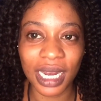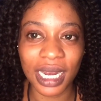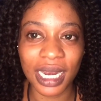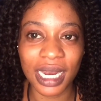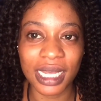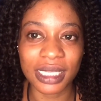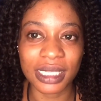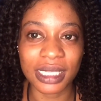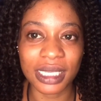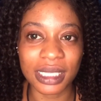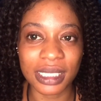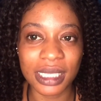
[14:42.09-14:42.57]

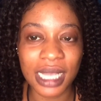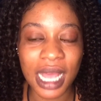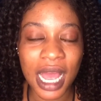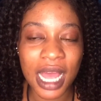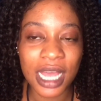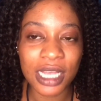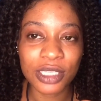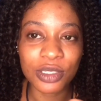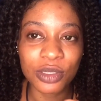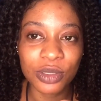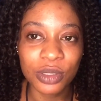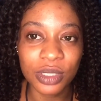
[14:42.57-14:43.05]
lenses.
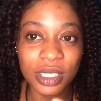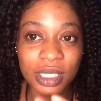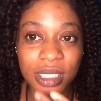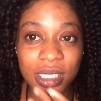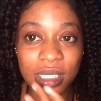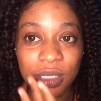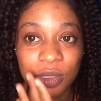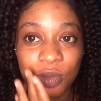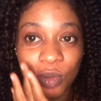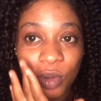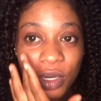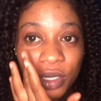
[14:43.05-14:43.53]
So this
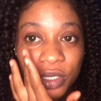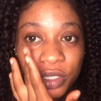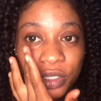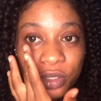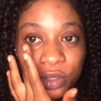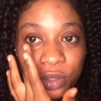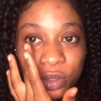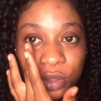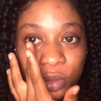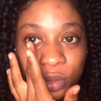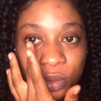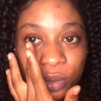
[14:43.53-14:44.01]
is what you
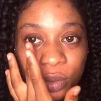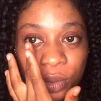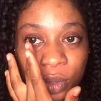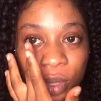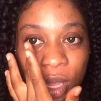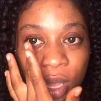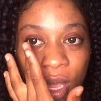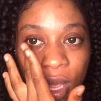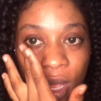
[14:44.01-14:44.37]
do.